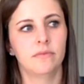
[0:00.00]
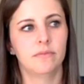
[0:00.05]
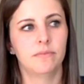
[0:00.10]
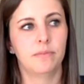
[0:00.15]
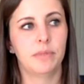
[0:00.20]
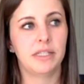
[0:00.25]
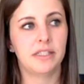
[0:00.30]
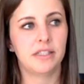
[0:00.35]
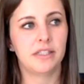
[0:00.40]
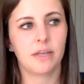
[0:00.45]

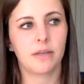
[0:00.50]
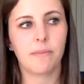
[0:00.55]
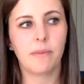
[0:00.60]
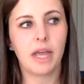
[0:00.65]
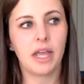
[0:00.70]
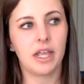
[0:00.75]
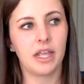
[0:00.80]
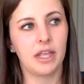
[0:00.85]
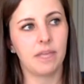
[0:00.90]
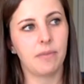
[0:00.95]
been sick
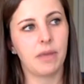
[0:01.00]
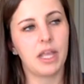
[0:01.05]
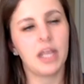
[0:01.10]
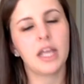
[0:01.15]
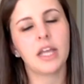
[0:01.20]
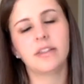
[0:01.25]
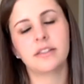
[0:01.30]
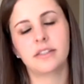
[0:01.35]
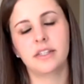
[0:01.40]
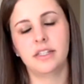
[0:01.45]
my my
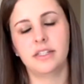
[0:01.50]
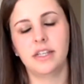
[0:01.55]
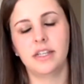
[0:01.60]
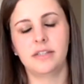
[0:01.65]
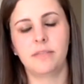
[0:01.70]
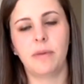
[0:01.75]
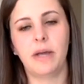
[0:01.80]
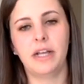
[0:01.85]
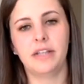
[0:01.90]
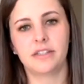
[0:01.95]
aunt did
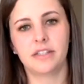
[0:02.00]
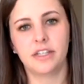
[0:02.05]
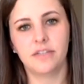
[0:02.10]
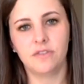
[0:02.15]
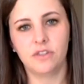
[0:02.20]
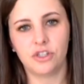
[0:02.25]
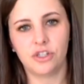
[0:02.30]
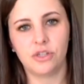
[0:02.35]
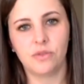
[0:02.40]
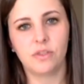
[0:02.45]
test positive
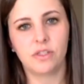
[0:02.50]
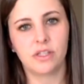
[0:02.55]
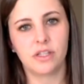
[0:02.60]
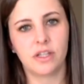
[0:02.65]
and she was in